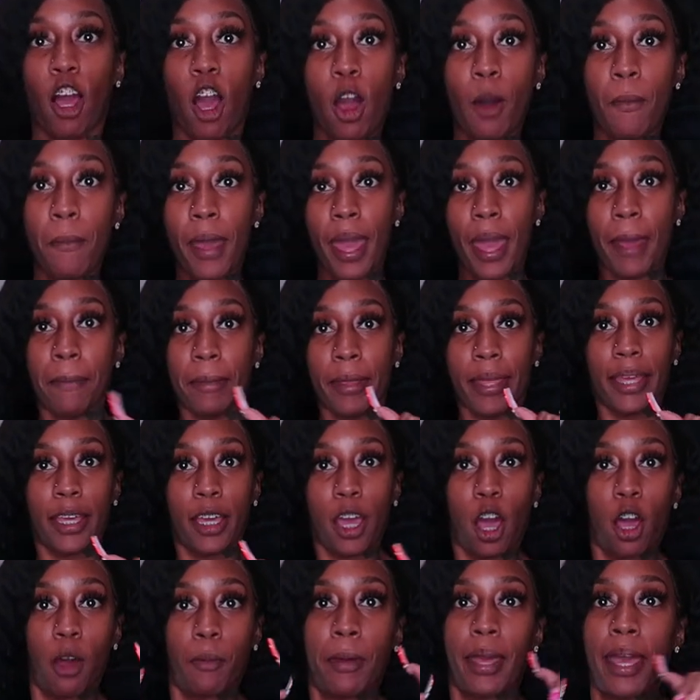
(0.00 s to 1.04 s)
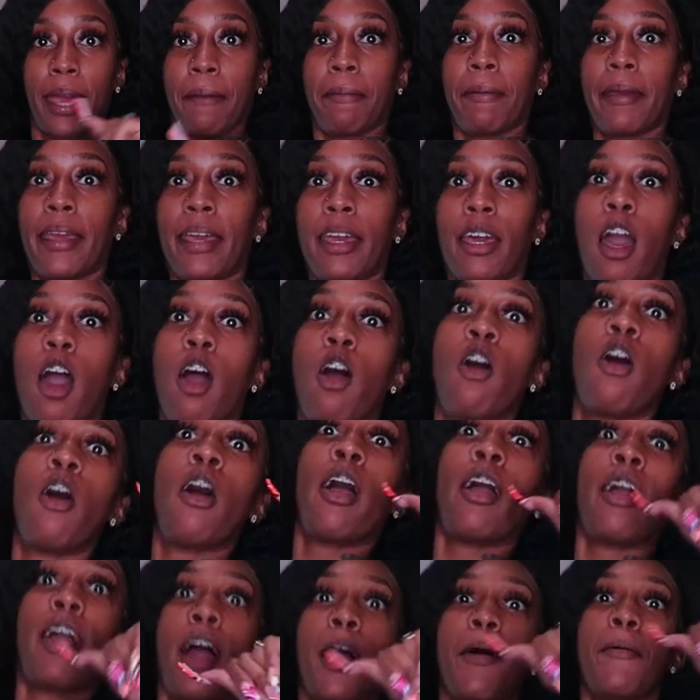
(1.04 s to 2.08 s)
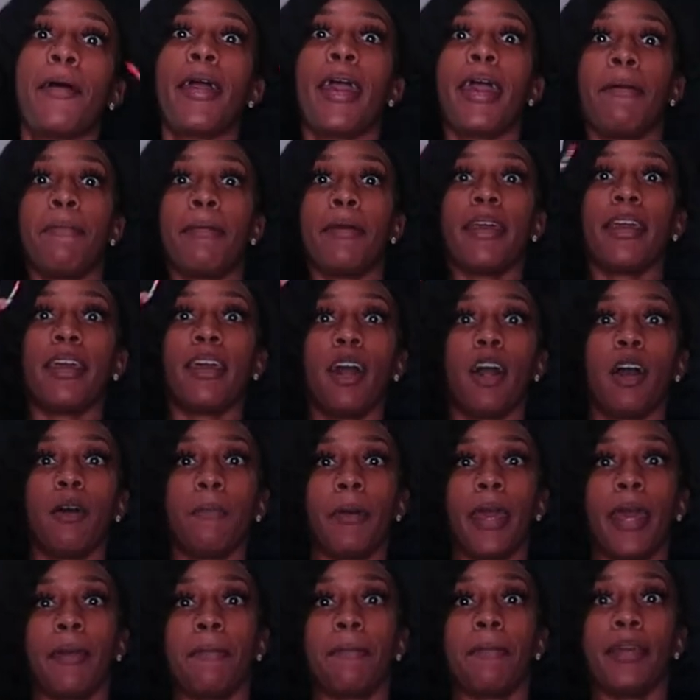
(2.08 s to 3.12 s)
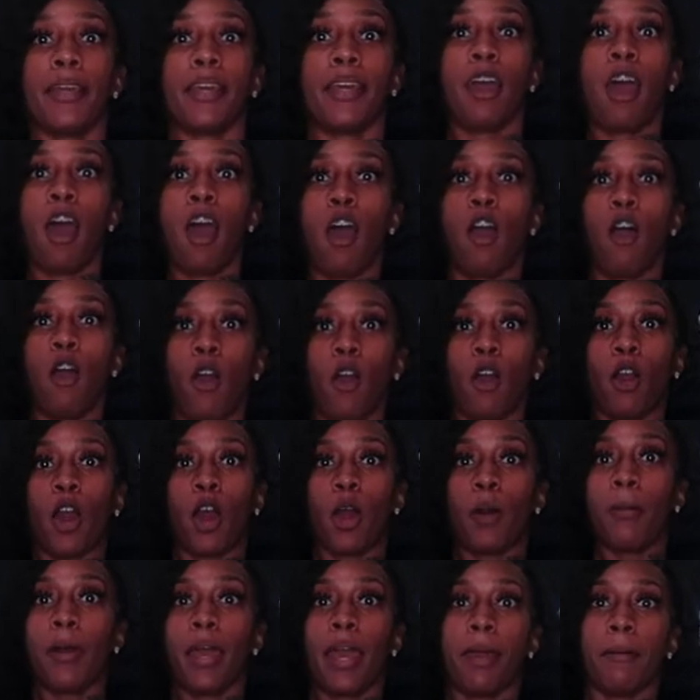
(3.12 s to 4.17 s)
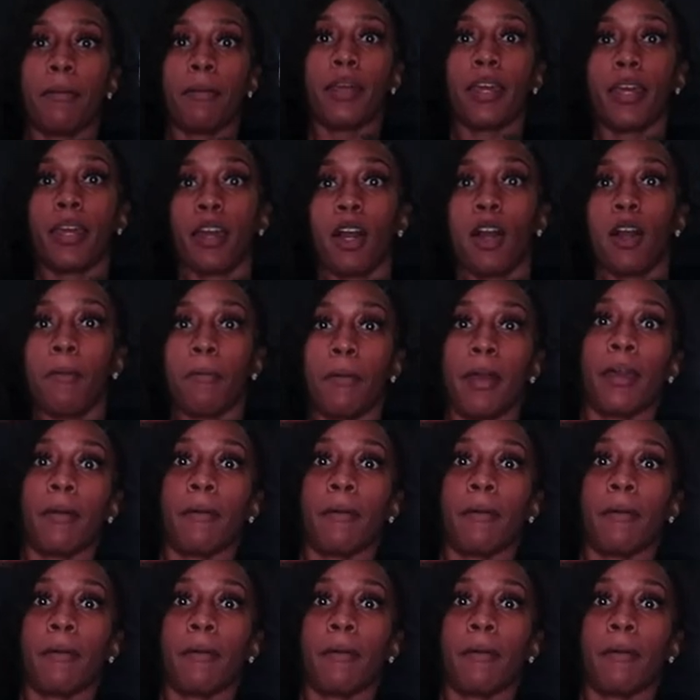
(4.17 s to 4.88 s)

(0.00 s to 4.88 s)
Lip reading: Go, baby. Go, baby. Go, go, baby. Go, baby. Go, go, baby. Go.